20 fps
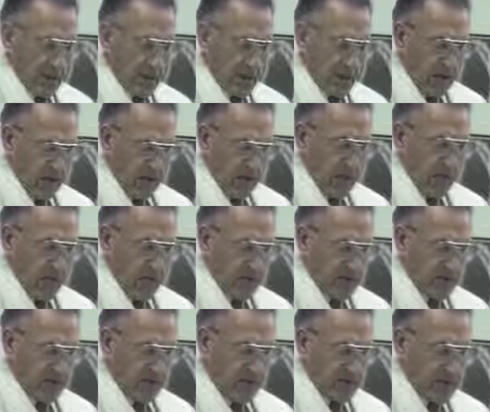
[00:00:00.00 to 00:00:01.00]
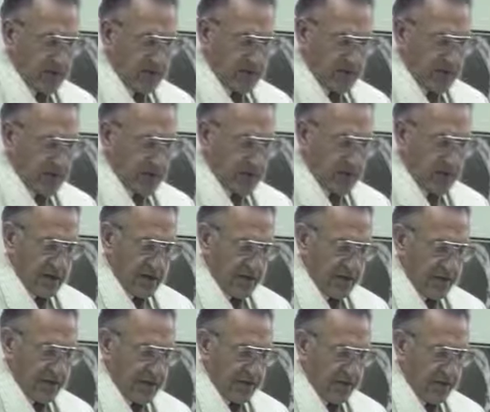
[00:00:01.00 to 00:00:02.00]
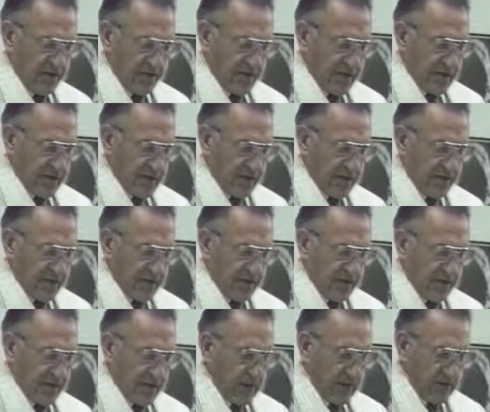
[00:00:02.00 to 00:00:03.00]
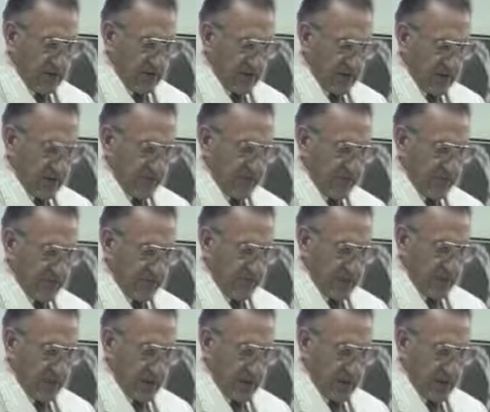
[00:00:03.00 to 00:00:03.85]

and know the things of God and operate in the realm of faith.